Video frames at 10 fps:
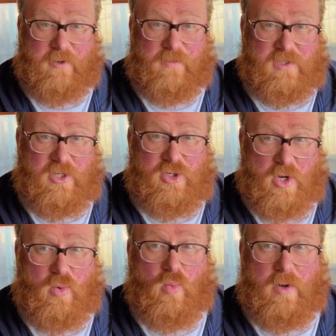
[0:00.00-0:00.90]
because they
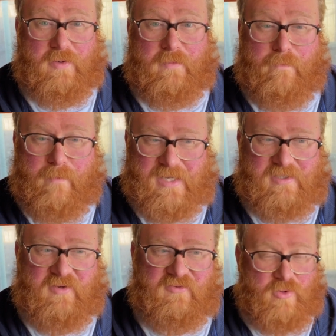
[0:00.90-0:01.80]
don't want
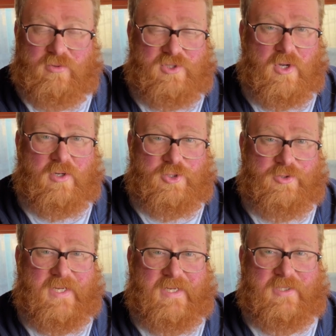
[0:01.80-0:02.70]
massive rootstock
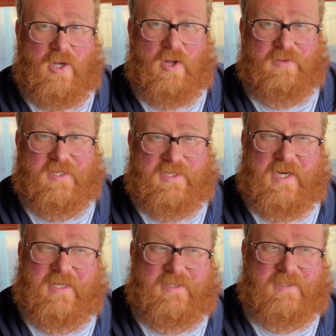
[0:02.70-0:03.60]
trees on the
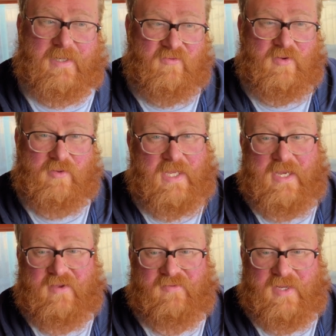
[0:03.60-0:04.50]
site if you leave,